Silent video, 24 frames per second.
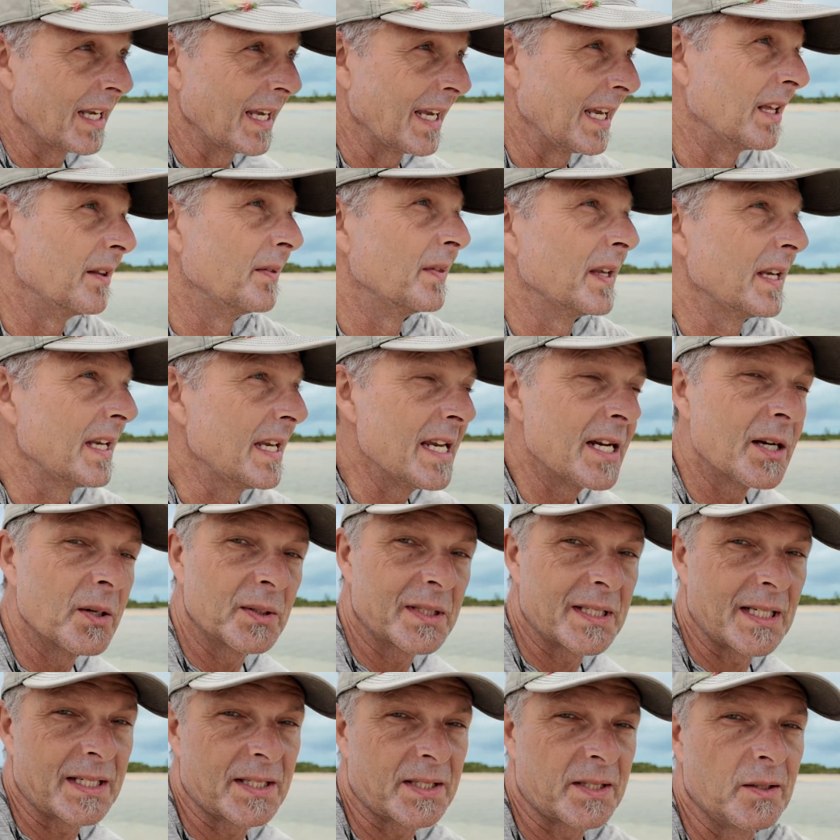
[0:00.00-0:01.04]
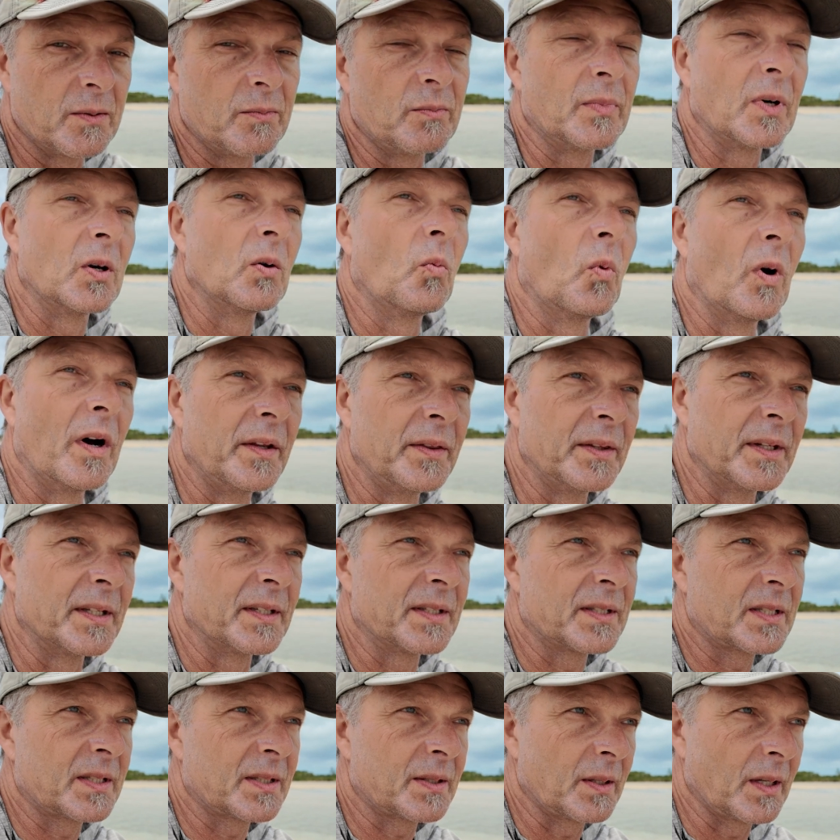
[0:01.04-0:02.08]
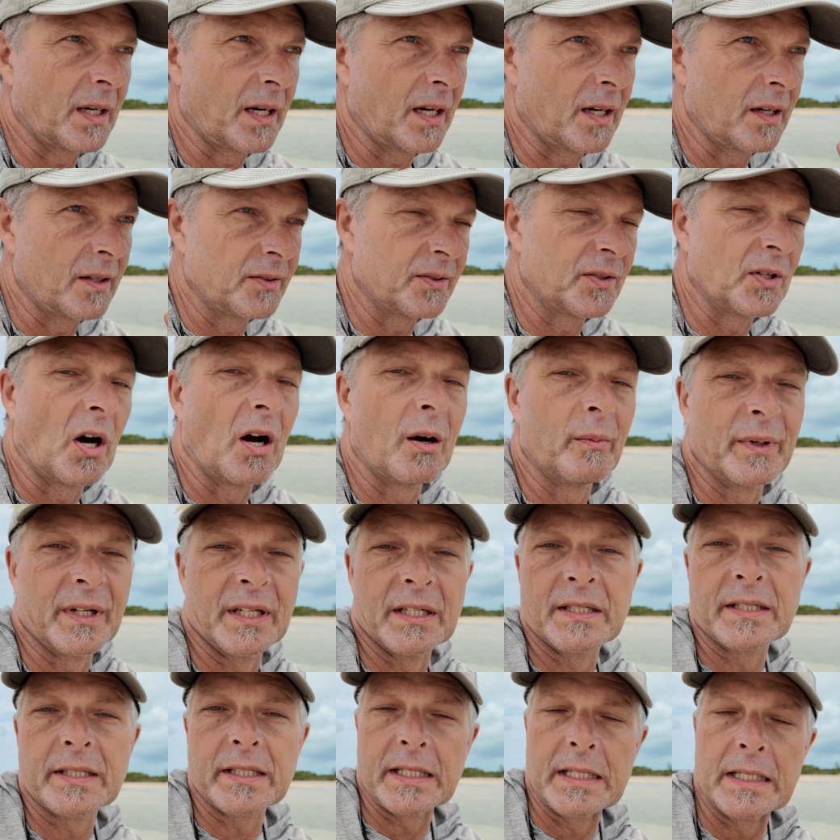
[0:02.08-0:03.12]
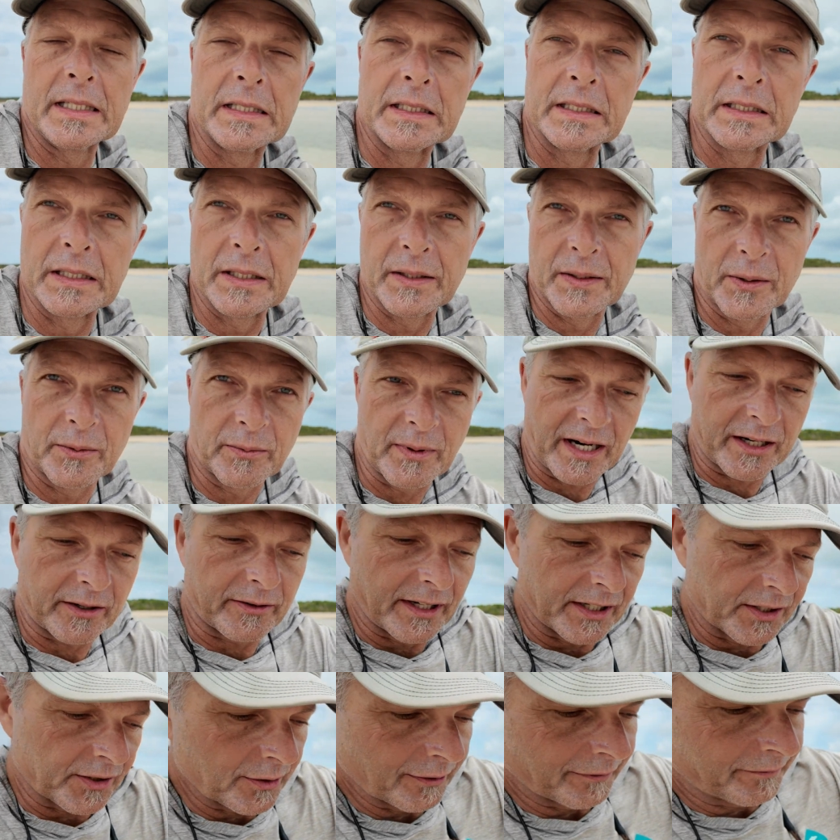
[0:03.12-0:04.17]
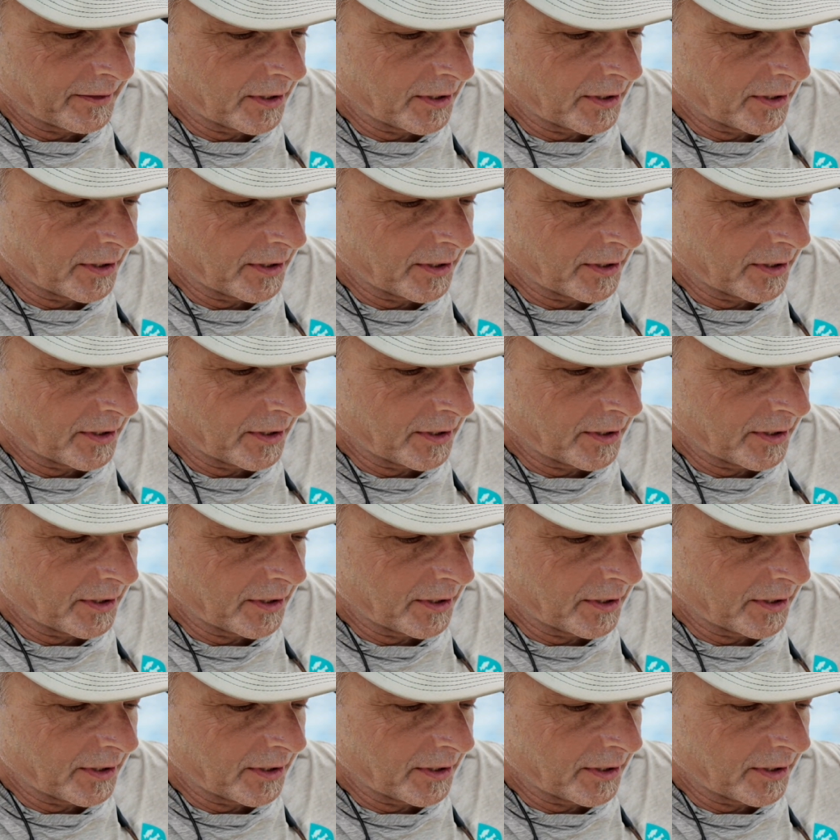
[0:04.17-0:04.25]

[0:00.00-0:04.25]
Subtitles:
in the ecosystem, but one that's dominant in the recreational